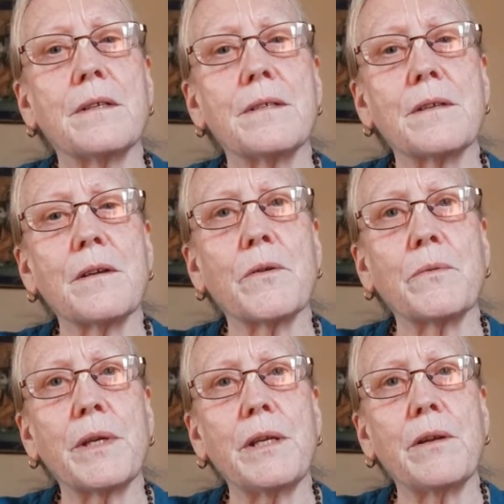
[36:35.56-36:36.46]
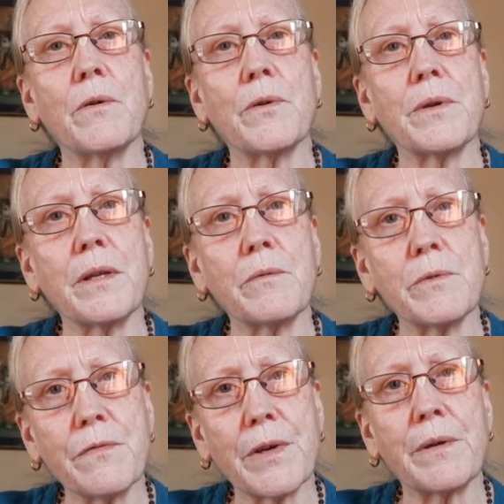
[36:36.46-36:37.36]
So we know that he
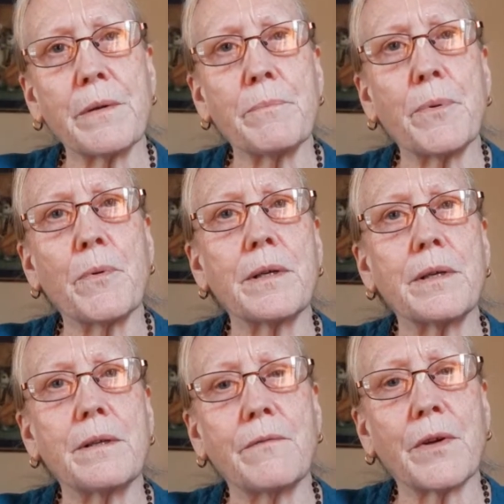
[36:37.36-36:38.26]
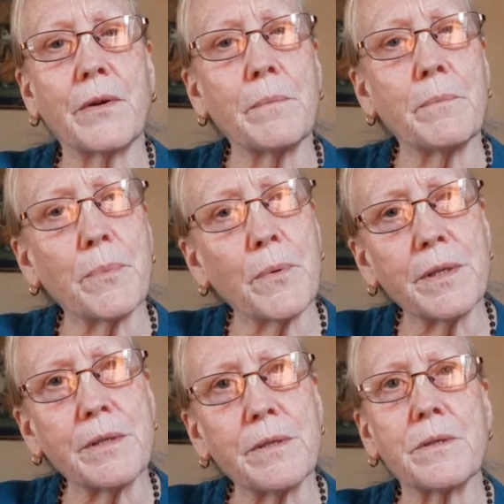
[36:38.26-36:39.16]
was very important to
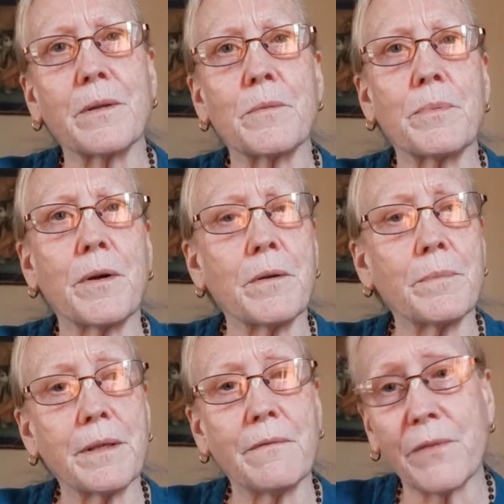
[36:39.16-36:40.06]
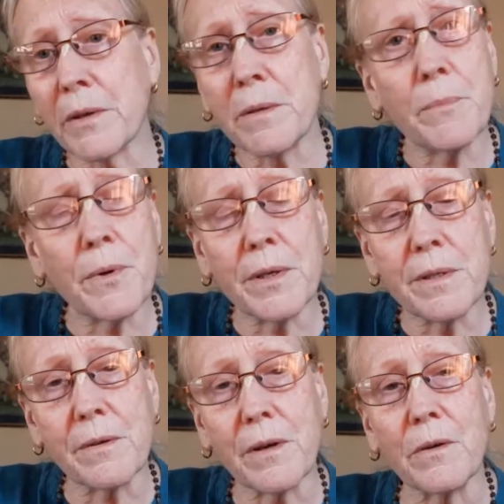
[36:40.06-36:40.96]
Srila Prabhupada, and very
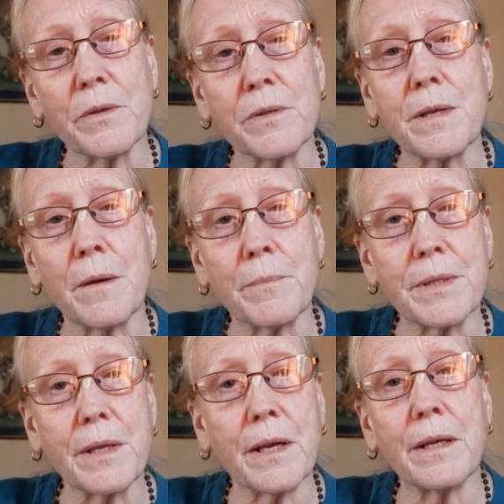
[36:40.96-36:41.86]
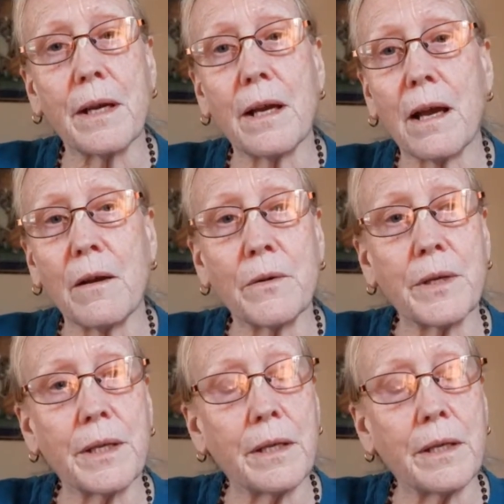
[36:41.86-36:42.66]
important to our whole sampradaya, how